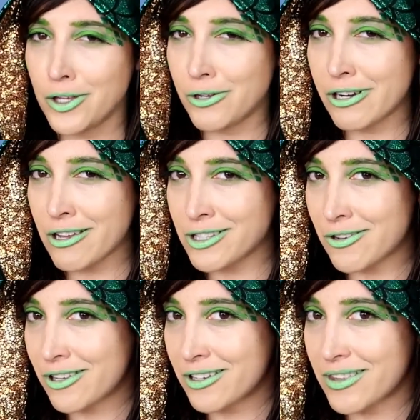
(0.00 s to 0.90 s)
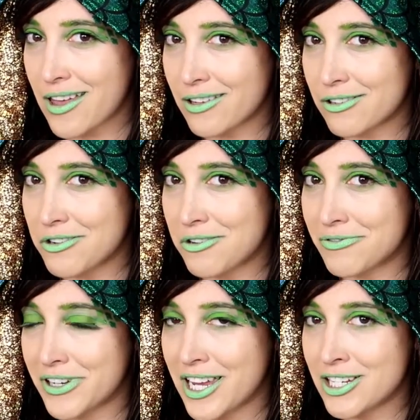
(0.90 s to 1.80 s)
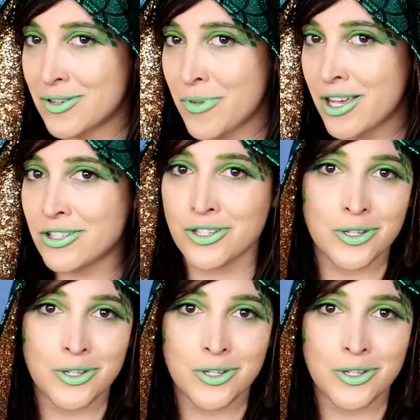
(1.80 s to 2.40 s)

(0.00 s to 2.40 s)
You can also click that little notification bell